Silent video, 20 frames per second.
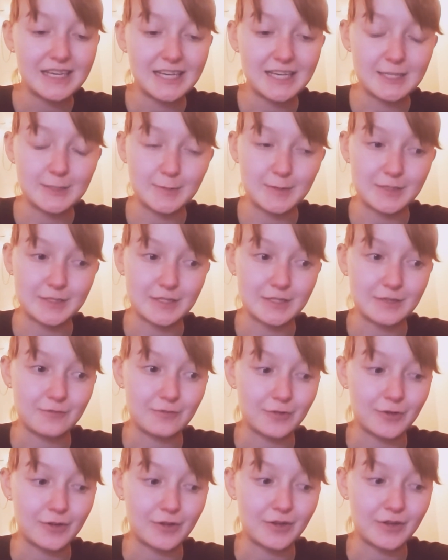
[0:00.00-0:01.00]
especially
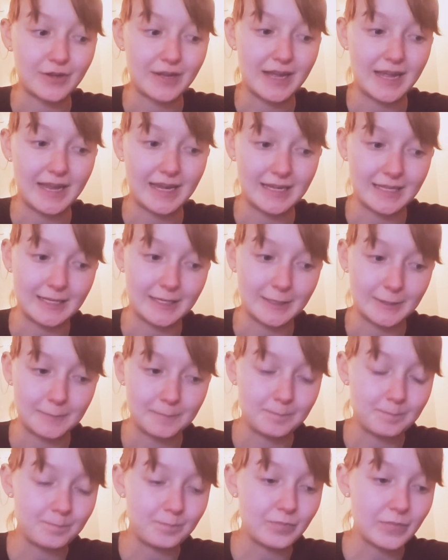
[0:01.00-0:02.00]
for any
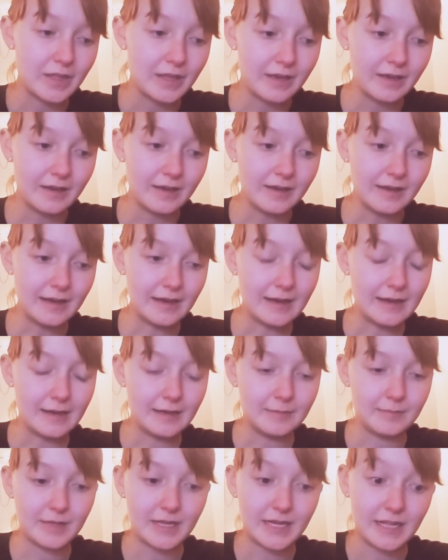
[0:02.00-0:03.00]

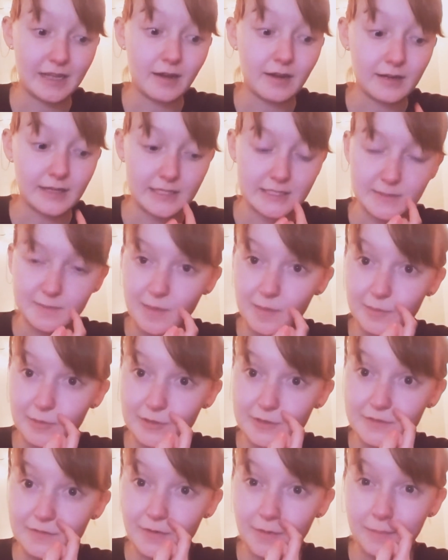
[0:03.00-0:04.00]
audience
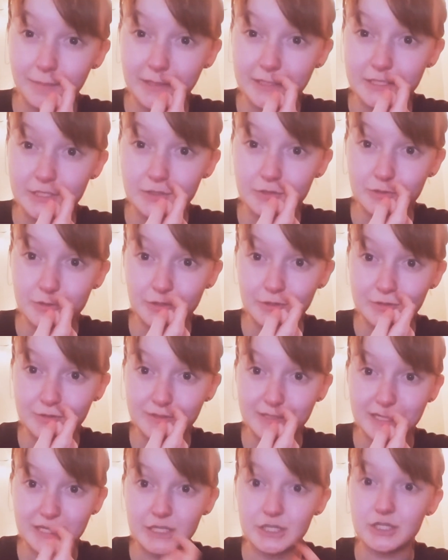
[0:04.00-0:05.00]
members from my two
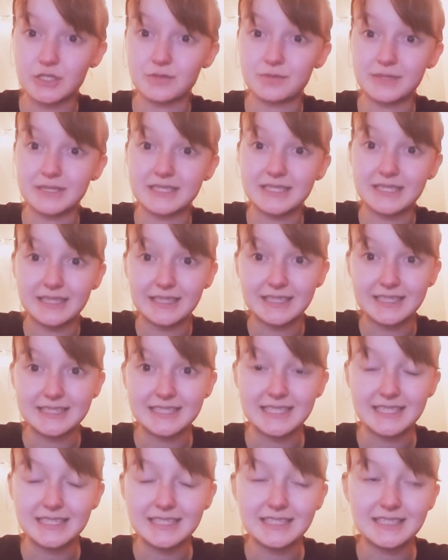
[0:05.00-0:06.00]
shows that I just recently
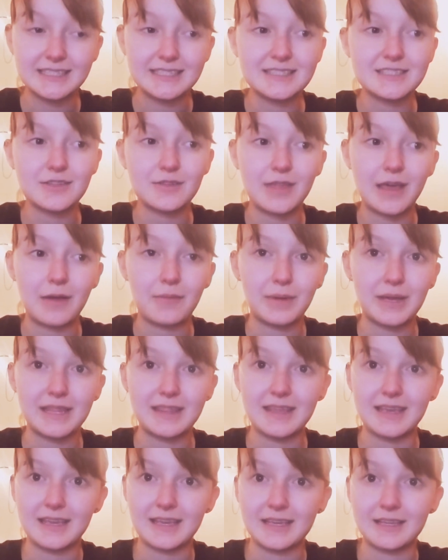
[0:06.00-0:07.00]
did, so that way
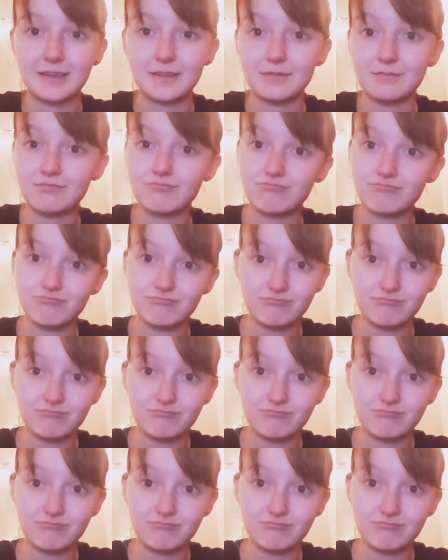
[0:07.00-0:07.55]
they can